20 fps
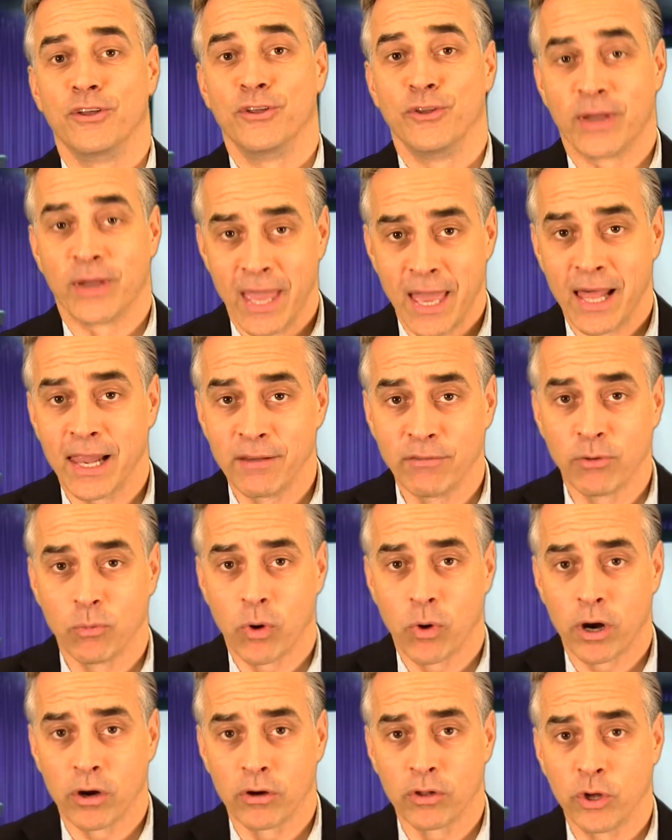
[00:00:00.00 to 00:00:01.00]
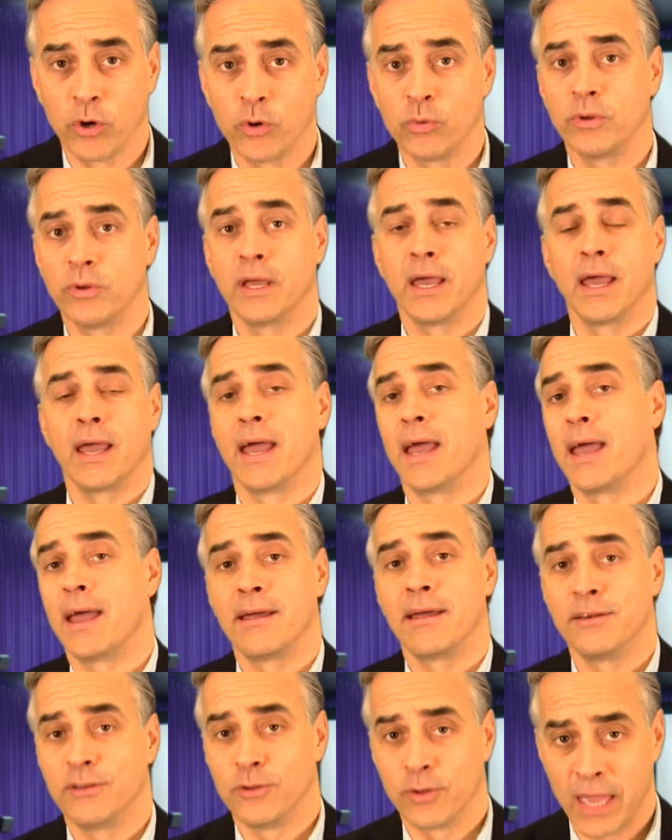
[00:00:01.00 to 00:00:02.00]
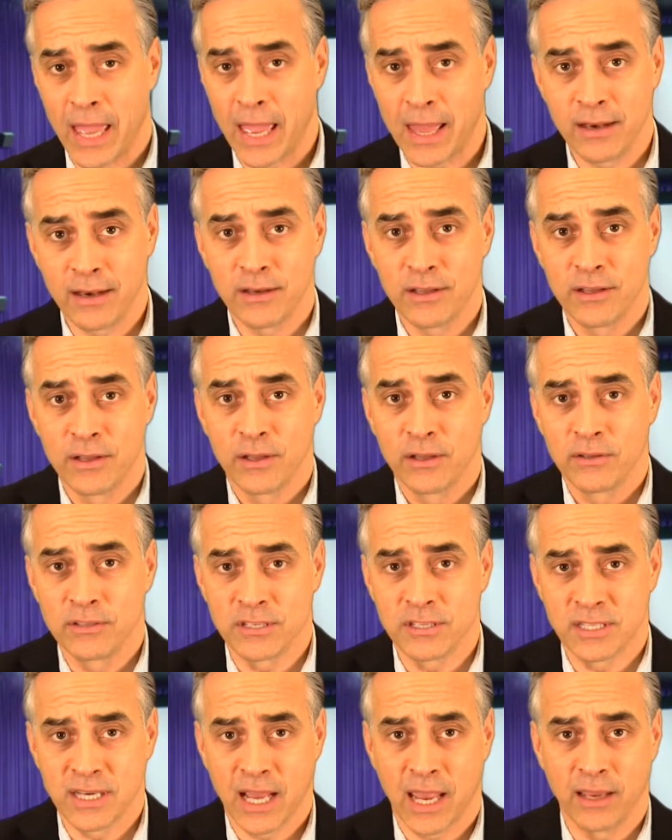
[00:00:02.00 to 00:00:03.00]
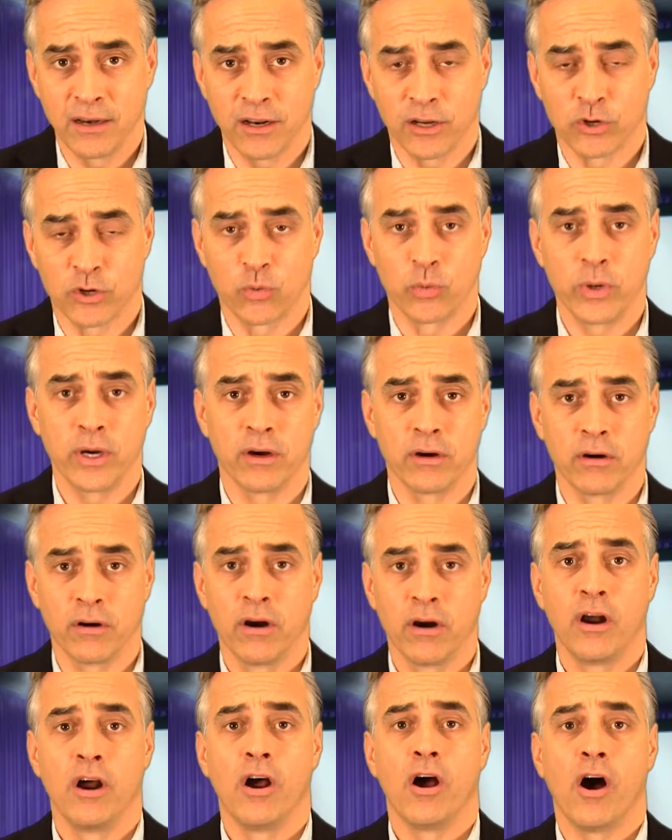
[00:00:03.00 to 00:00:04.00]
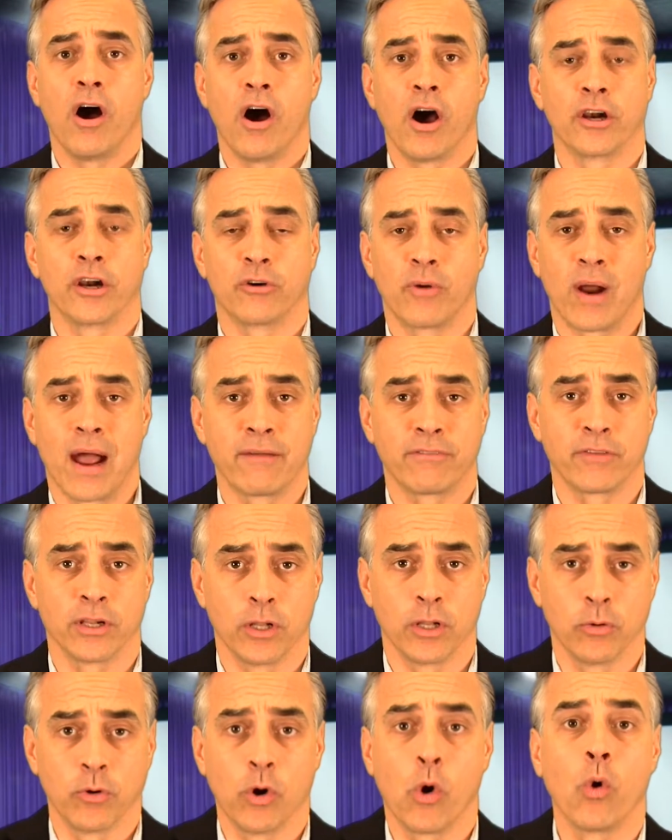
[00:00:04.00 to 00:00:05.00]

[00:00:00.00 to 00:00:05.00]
you can't live on water alone, and you can't sustain a career on craft alone,